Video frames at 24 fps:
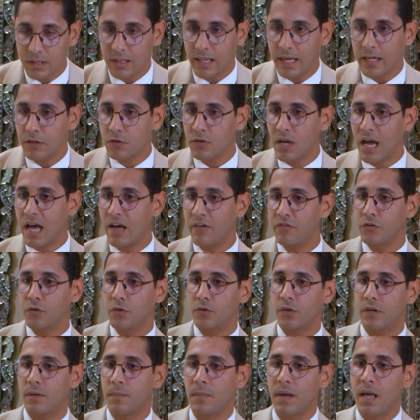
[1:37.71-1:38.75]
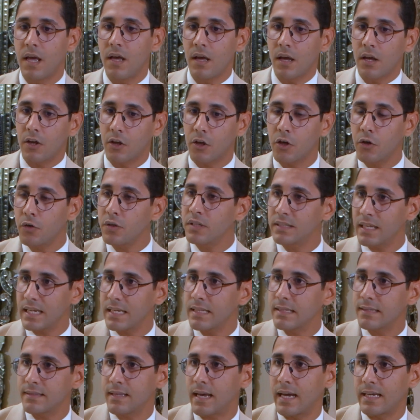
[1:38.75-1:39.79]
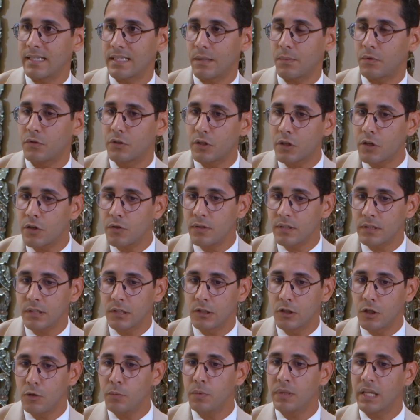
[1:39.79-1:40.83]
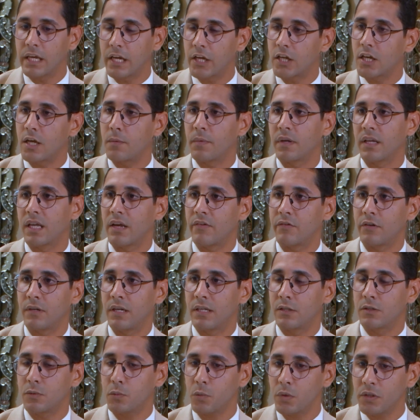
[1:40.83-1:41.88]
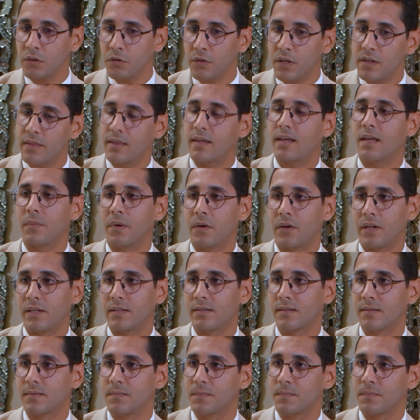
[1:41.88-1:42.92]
like to have your current insights about the current global economic governance. What do you think about it?